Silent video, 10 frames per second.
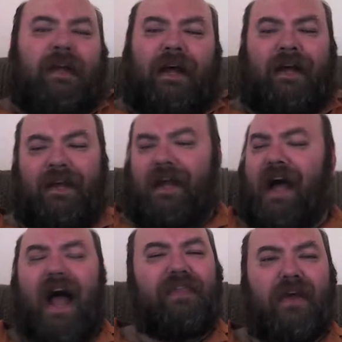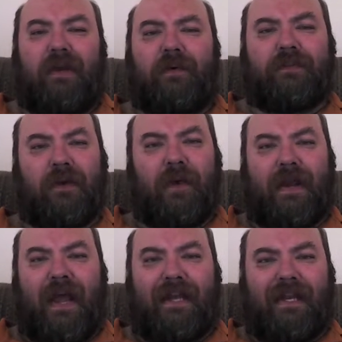I thought it was a
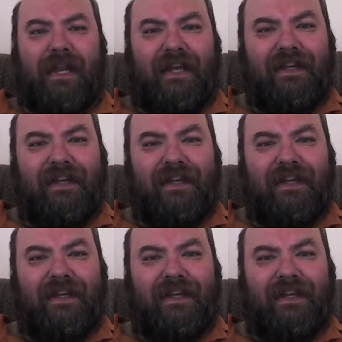great idea.